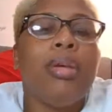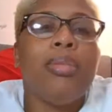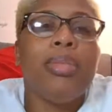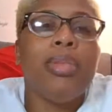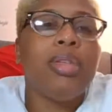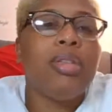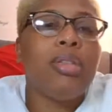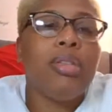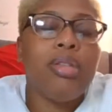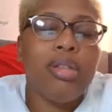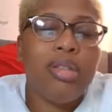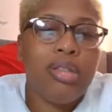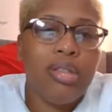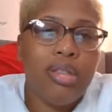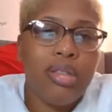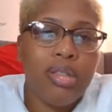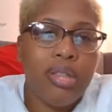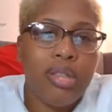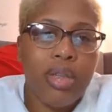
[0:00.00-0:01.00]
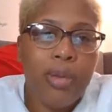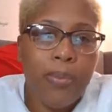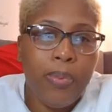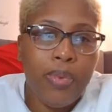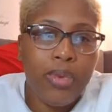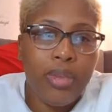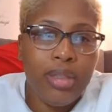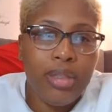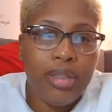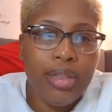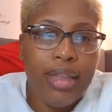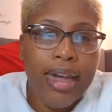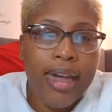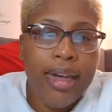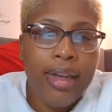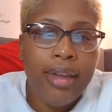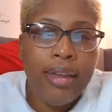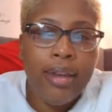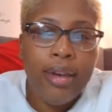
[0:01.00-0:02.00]
him. It's just as simple as
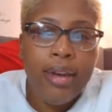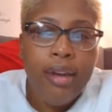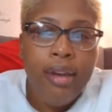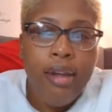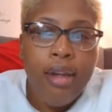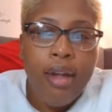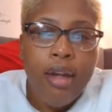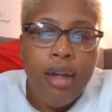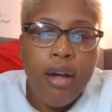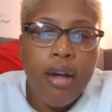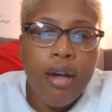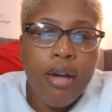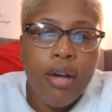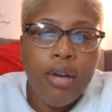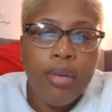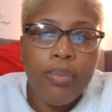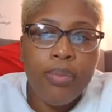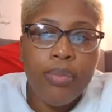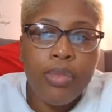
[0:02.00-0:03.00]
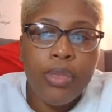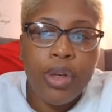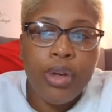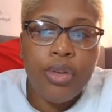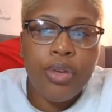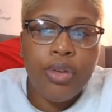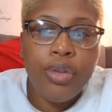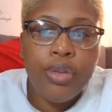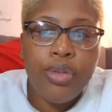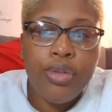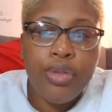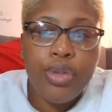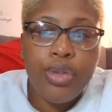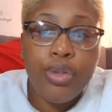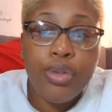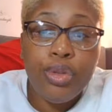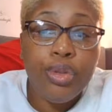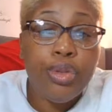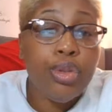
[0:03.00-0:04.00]
that. Learn
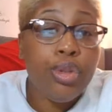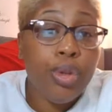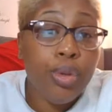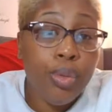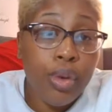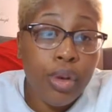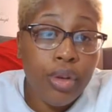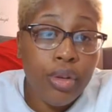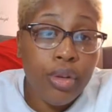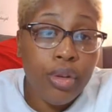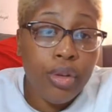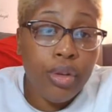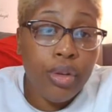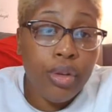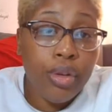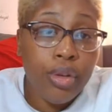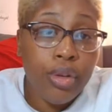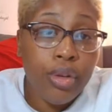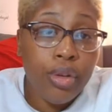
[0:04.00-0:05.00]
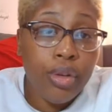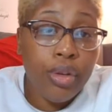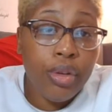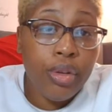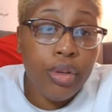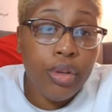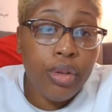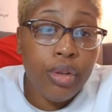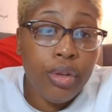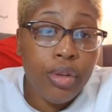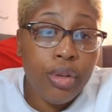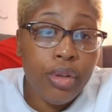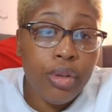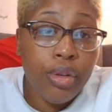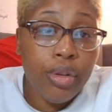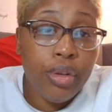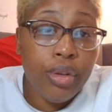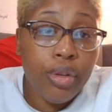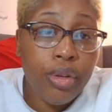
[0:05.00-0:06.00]
to use your words.
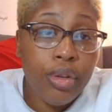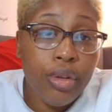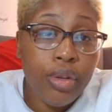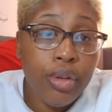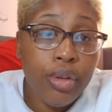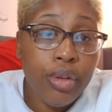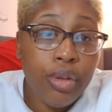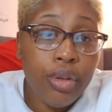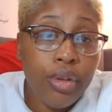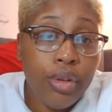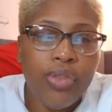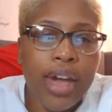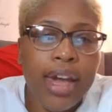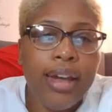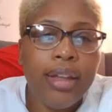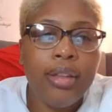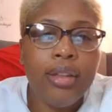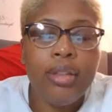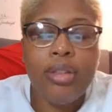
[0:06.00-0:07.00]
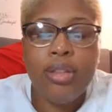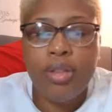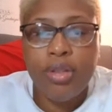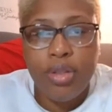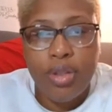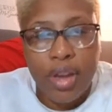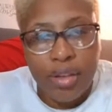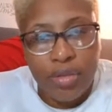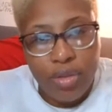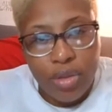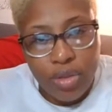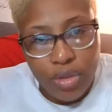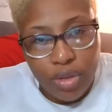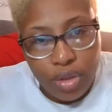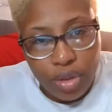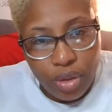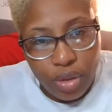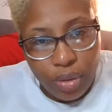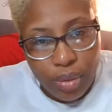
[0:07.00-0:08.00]
And even words can be violent, so you have to
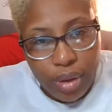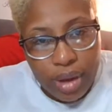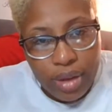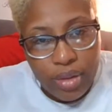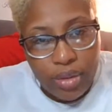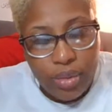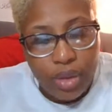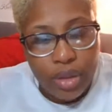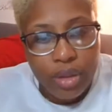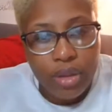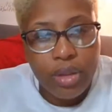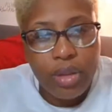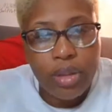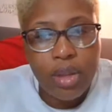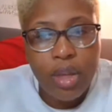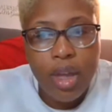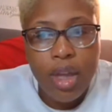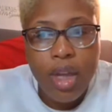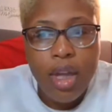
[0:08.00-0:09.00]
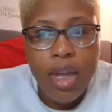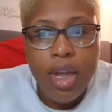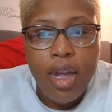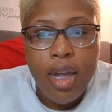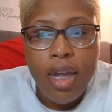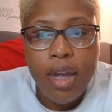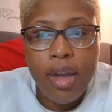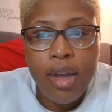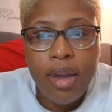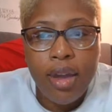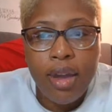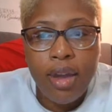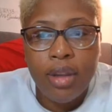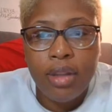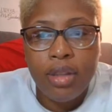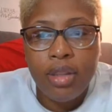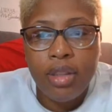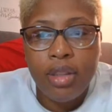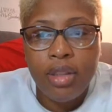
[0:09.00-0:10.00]
use the correct words.
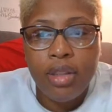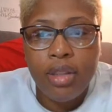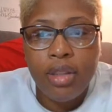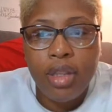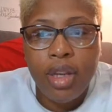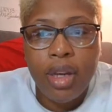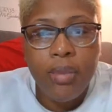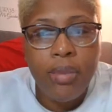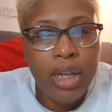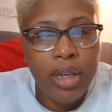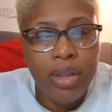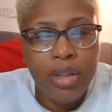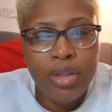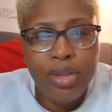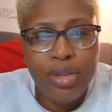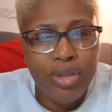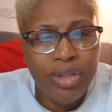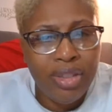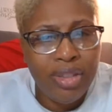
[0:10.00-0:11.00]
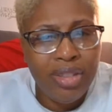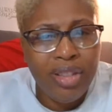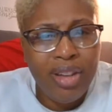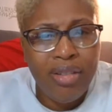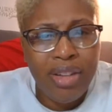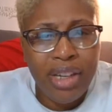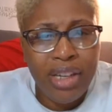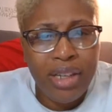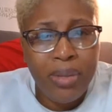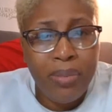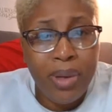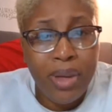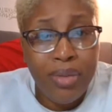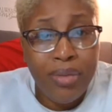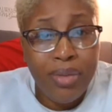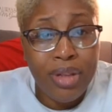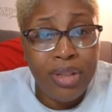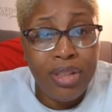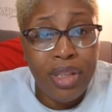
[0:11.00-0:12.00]
And some niggas you just don't need to
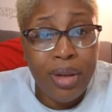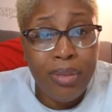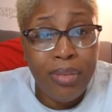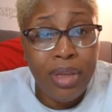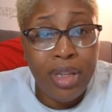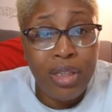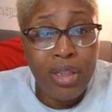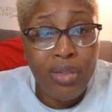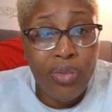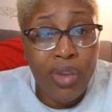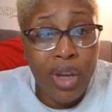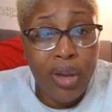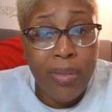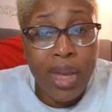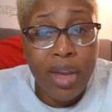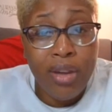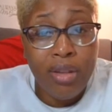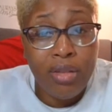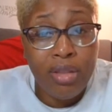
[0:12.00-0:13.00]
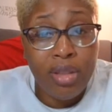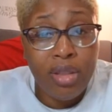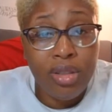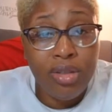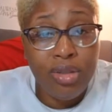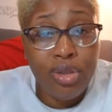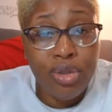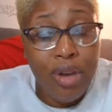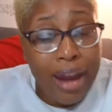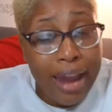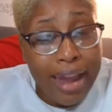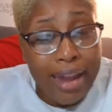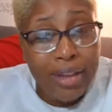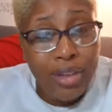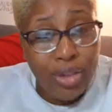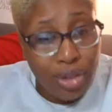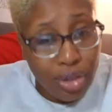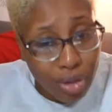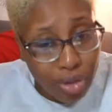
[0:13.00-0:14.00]
be with. Some of these females is
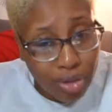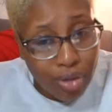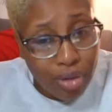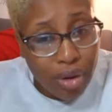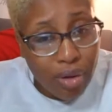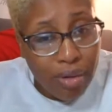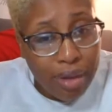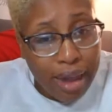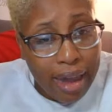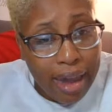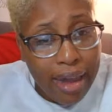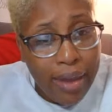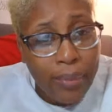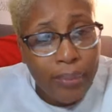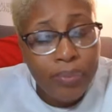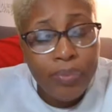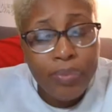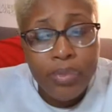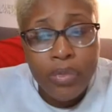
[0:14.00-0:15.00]
trash too, okay?